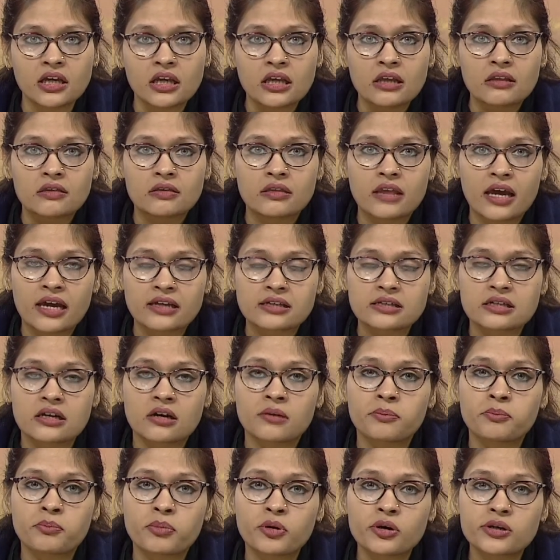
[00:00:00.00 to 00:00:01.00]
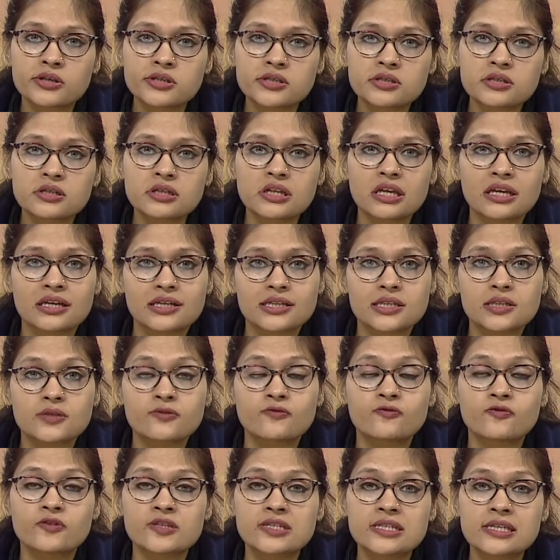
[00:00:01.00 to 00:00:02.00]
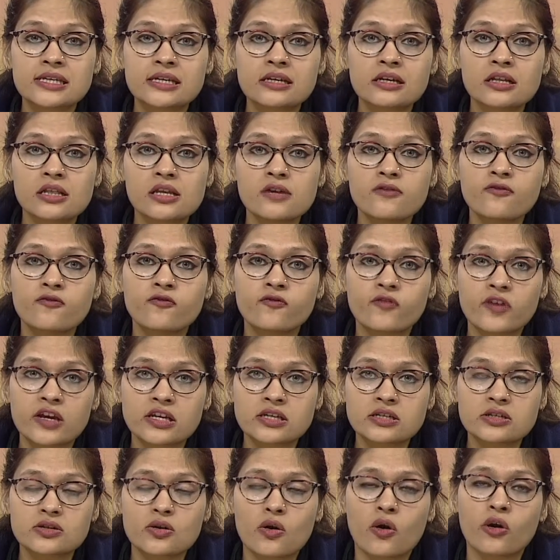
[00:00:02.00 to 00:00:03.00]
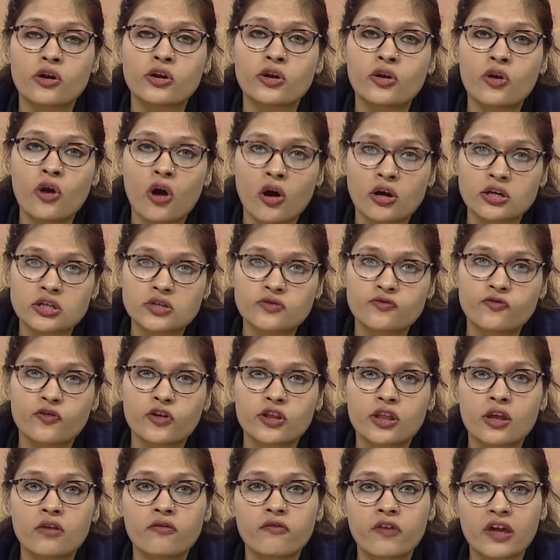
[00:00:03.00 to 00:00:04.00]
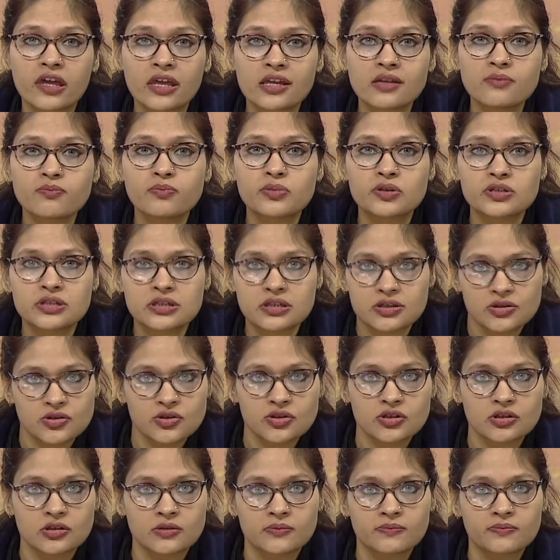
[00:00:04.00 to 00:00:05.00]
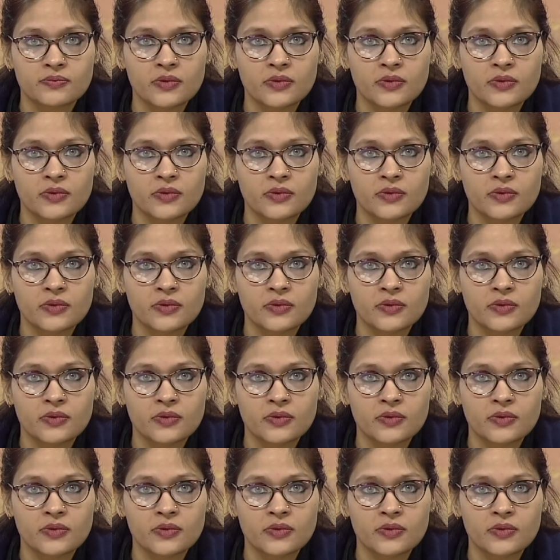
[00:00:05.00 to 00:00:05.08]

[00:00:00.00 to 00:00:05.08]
that a person is physically fit or not for the vacant position.